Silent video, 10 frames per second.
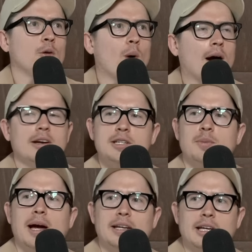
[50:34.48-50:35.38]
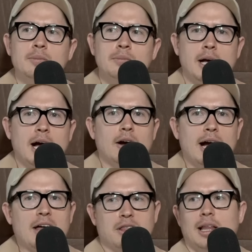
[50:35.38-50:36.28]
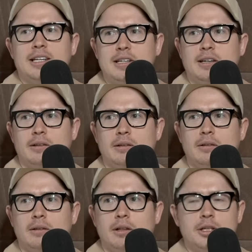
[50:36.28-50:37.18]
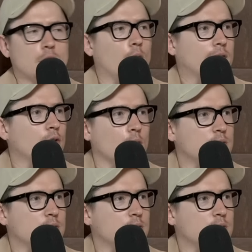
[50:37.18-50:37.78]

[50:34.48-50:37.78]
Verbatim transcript: the worries about him are athletic. So, like, no